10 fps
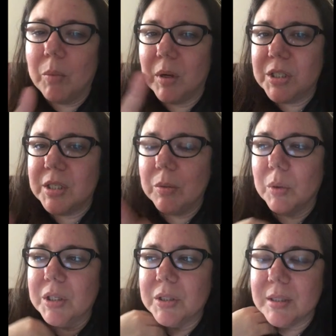what you
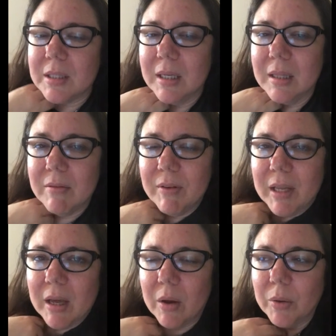what you'll see in the
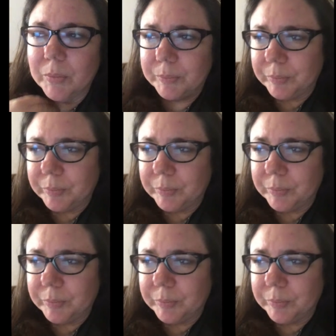video